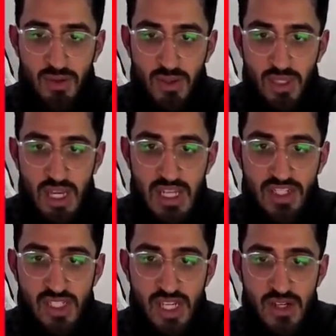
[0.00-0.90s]

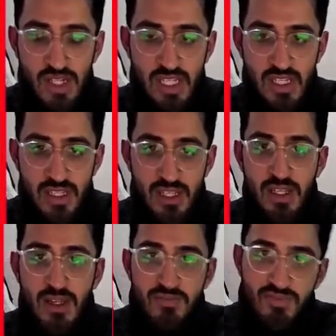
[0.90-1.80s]
Legendary.
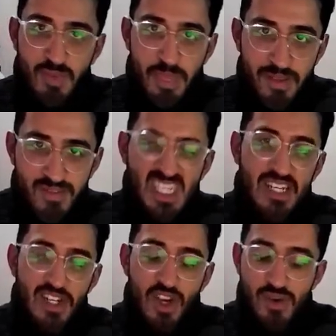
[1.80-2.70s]
Didn't
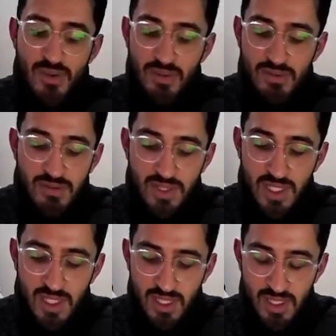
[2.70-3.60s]
know.
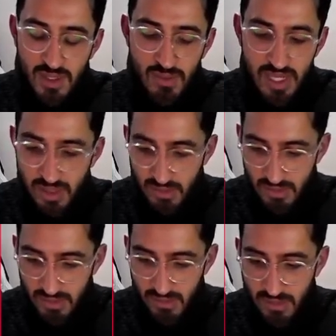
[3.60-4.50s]
Wait,
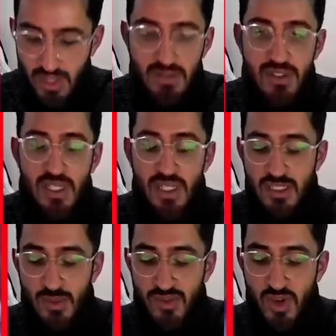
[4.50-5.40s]
no. So
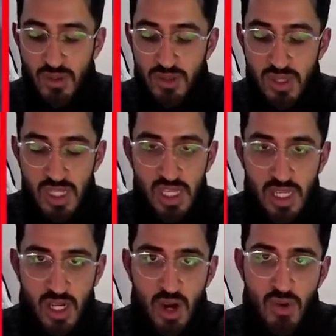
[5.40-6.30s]
we've got the
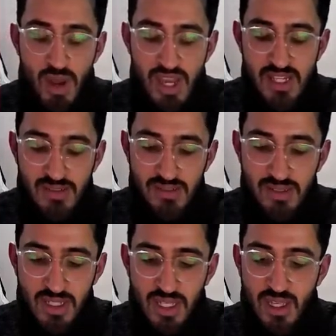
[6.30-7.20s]
Koraidon
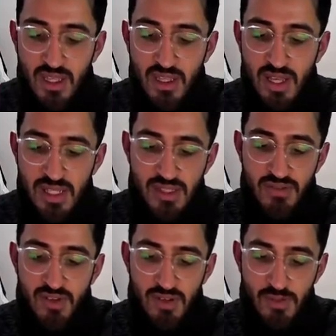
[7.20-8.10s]
at the
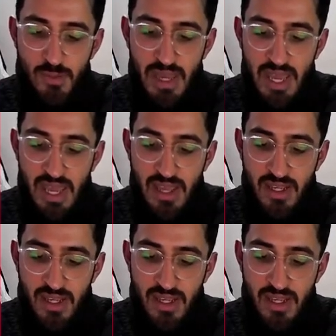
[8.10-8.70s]
front of the pack.